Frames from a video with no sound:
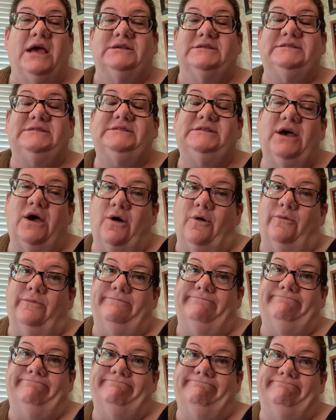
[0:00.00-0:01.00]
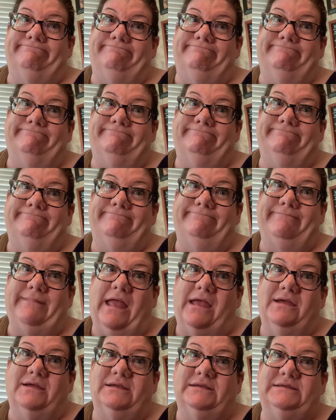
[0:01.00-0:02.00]
So
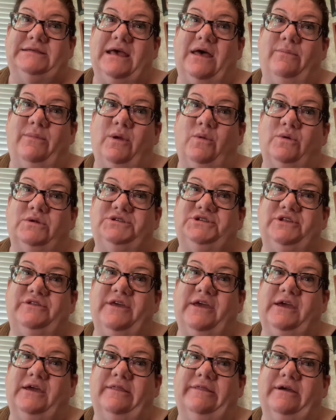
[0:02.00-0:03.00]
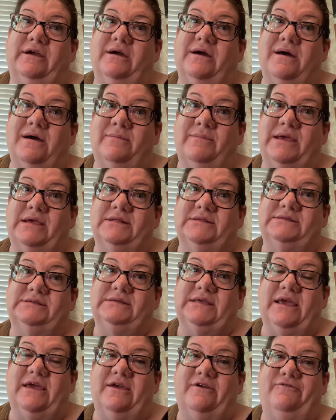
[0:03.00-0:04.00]
tell me what you think in the
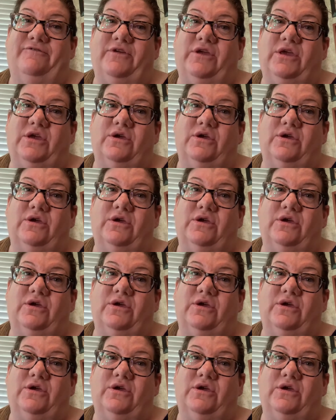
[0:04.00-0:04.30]
comments if